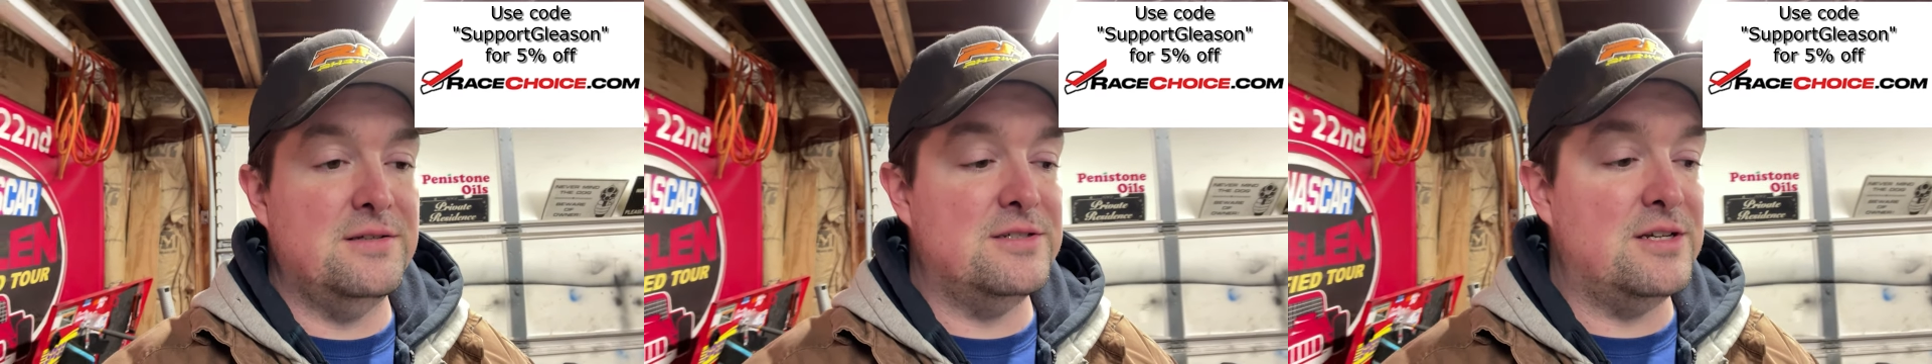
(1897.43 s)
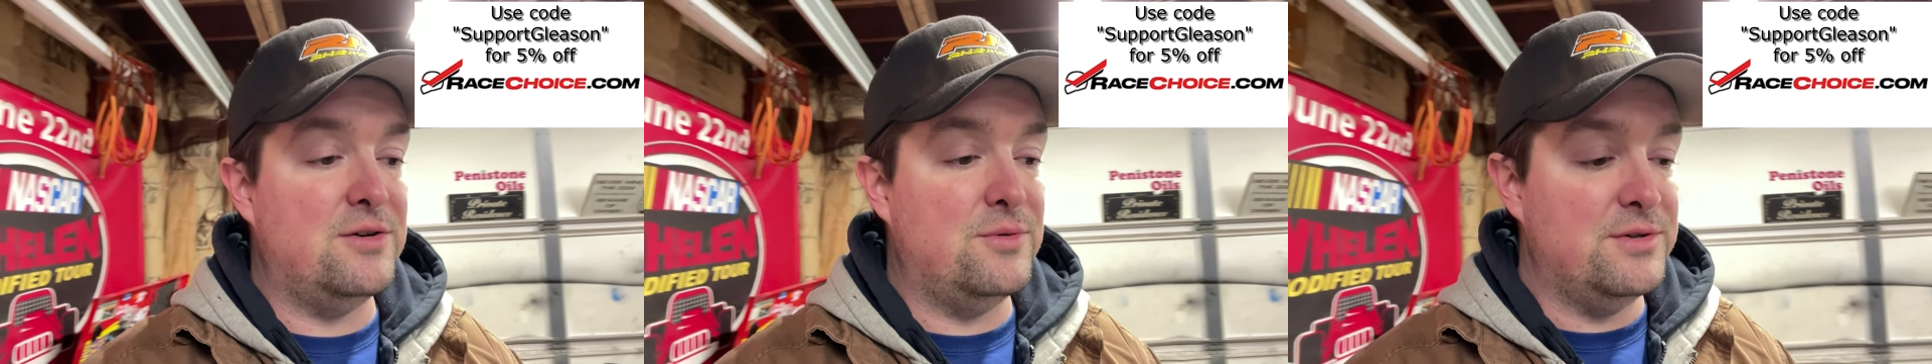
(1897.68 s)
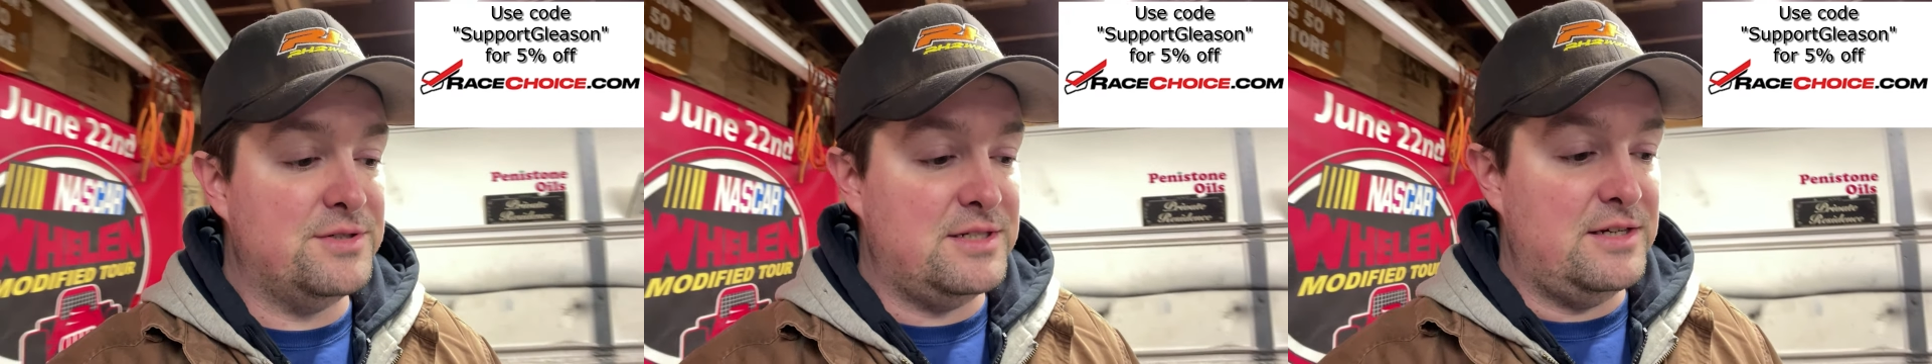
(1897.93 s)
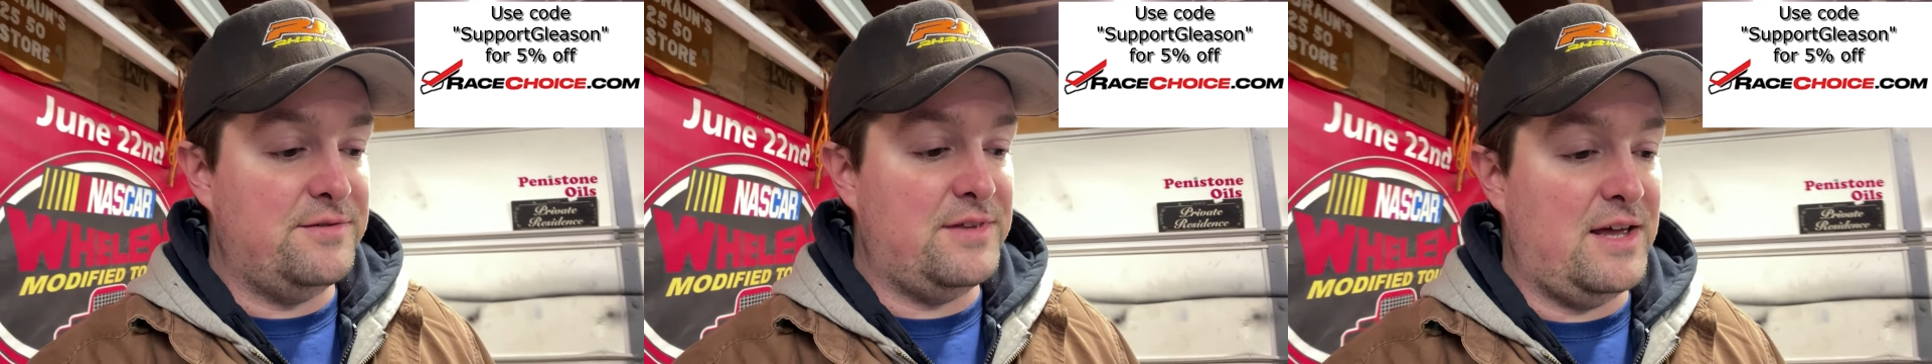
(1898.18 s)
So we'll
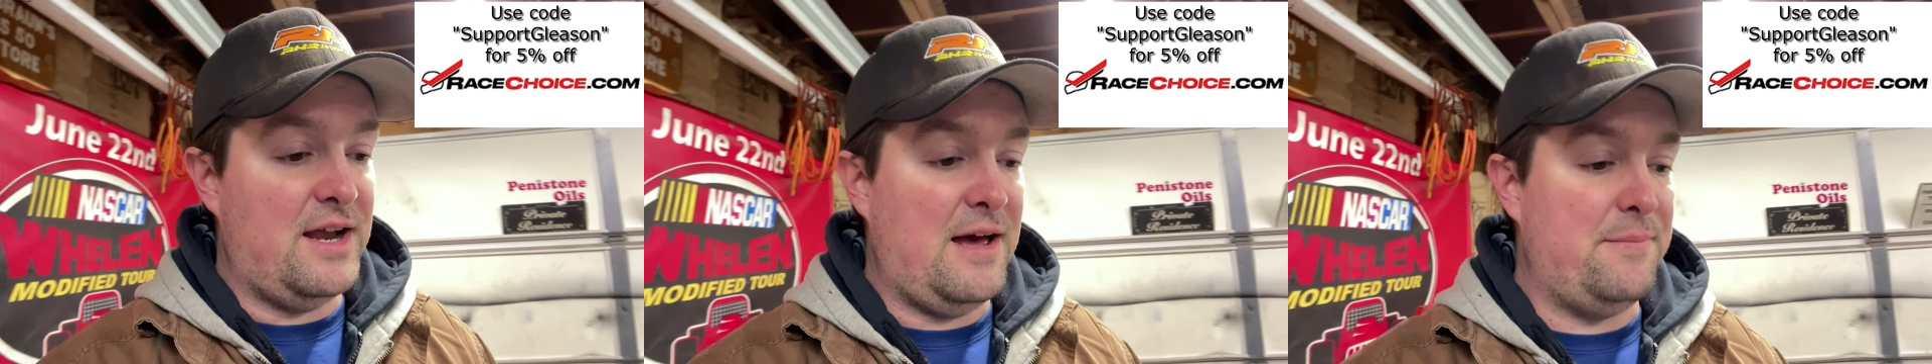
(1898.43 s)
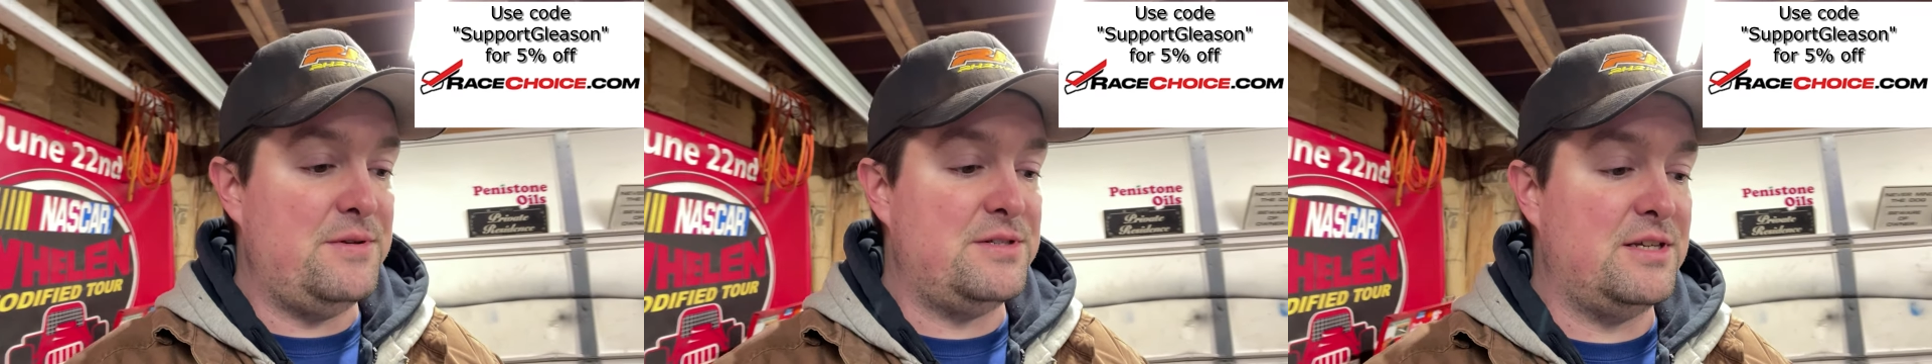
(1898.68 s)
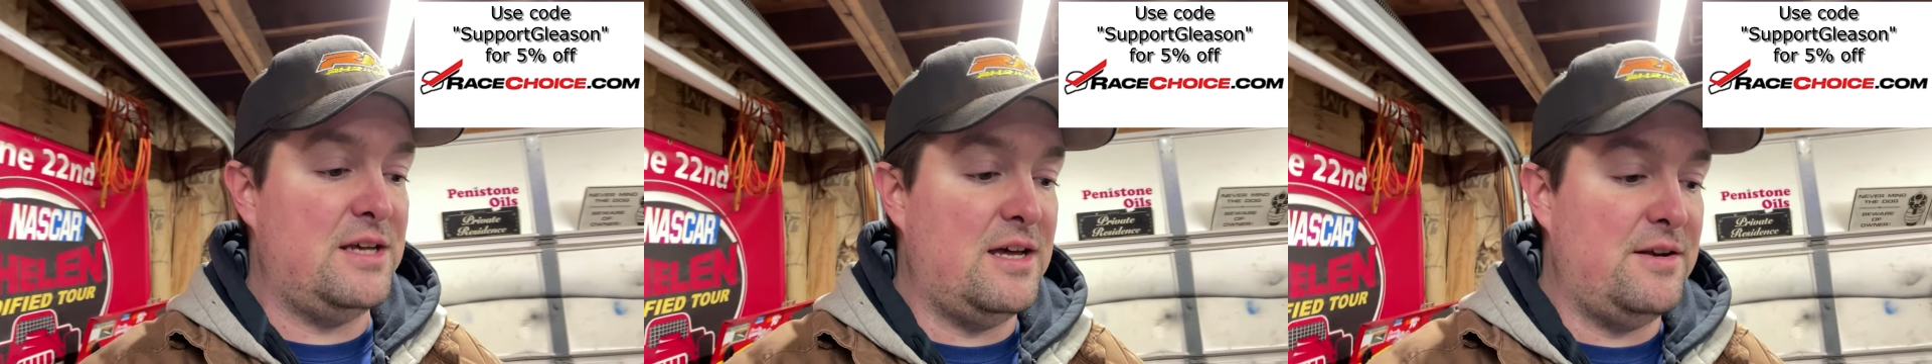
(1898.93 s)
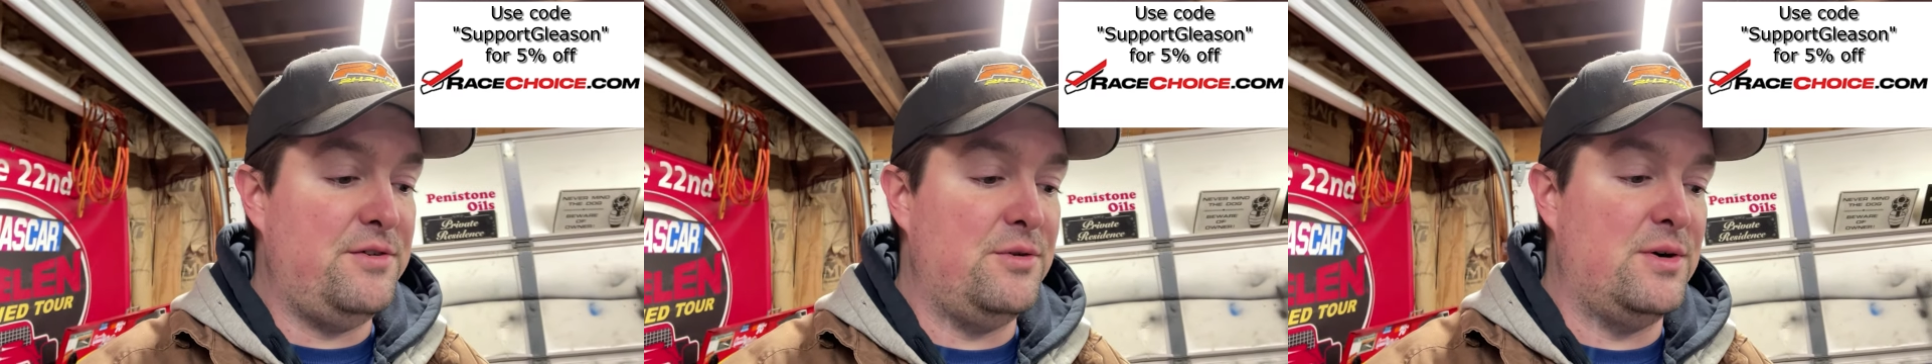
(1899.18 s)
see if that happens
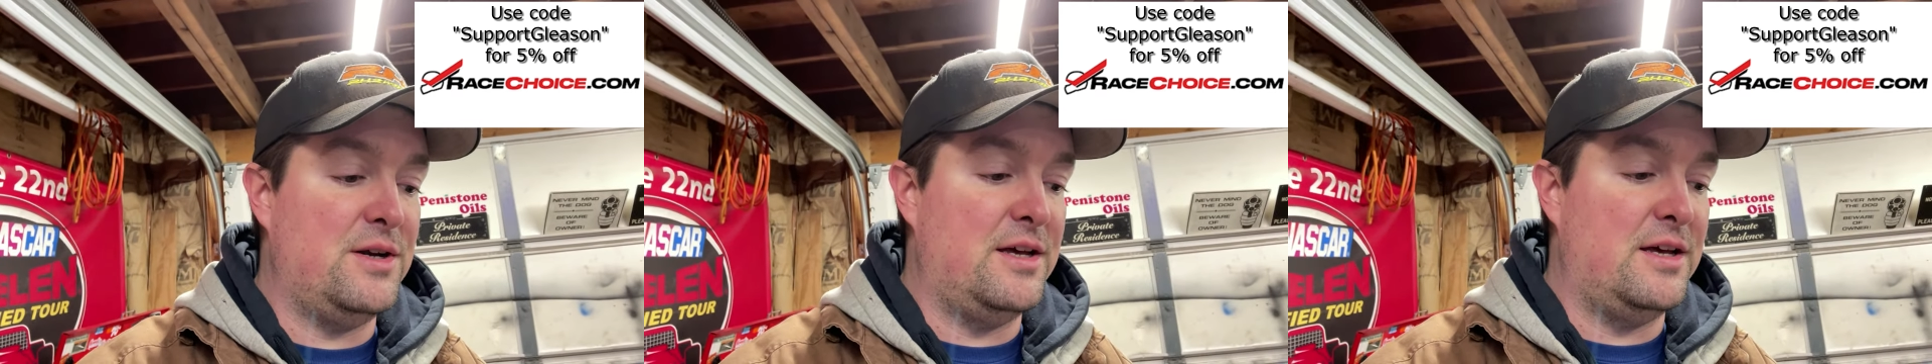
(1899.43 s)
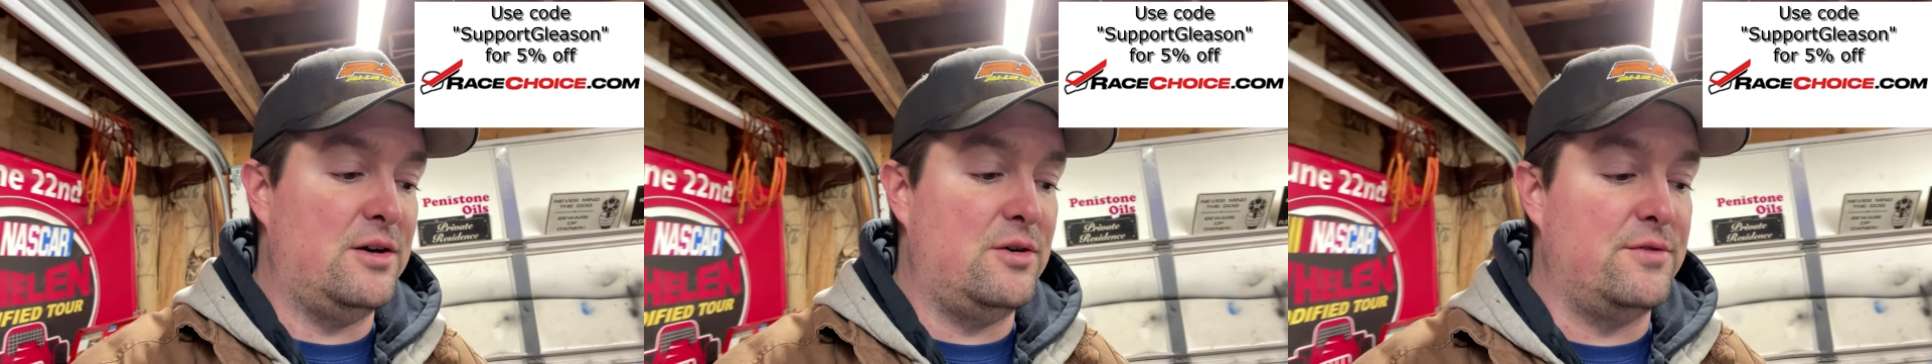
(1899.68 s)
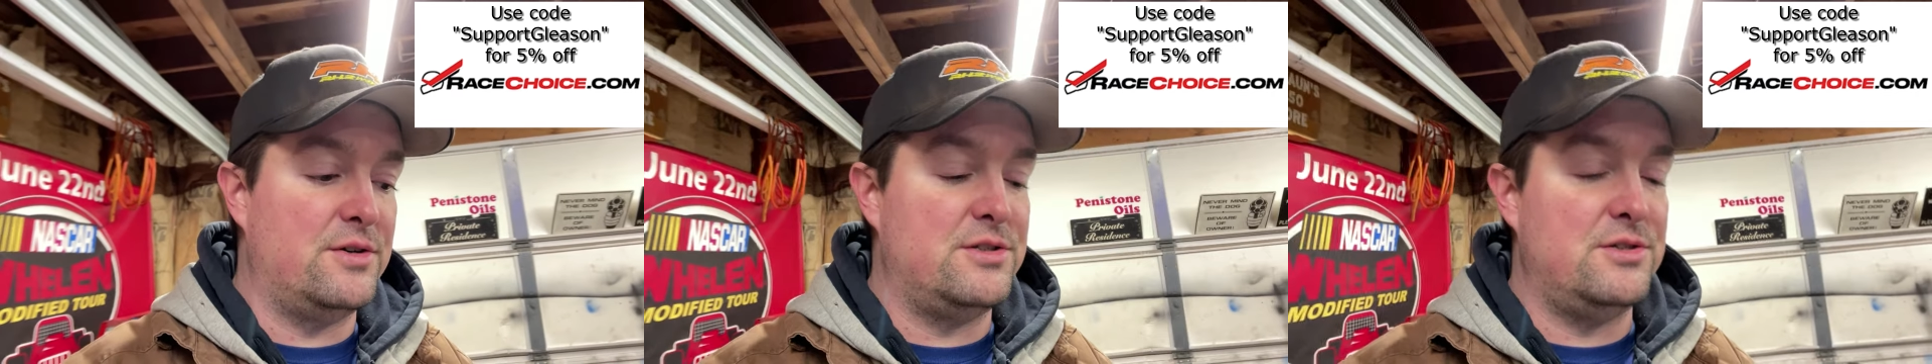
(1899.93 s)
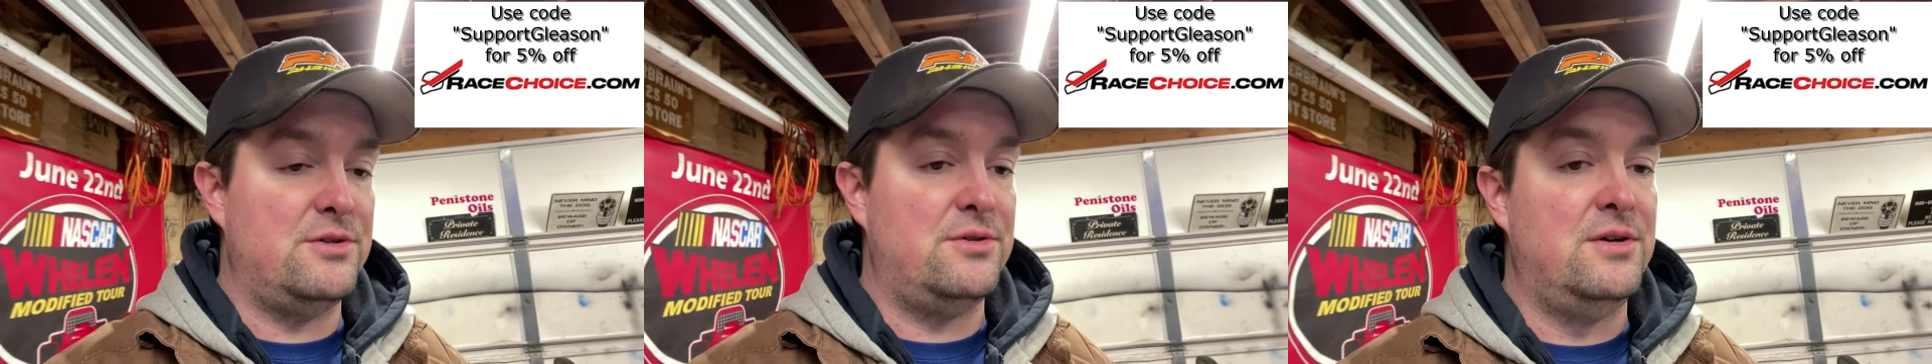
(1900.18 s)
again. If you want to head over
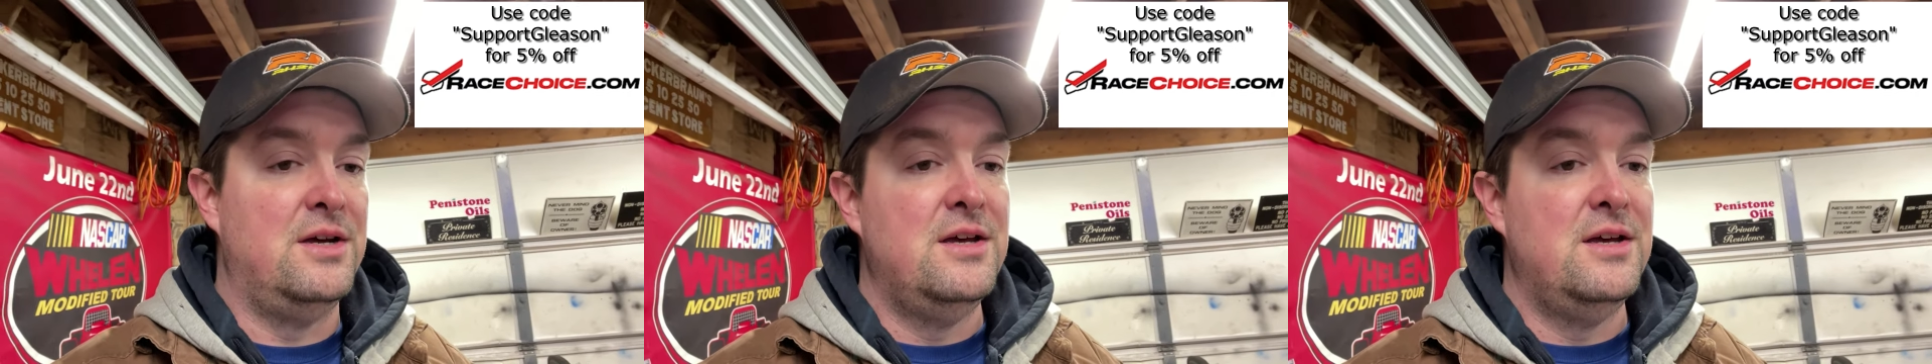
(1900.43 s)
to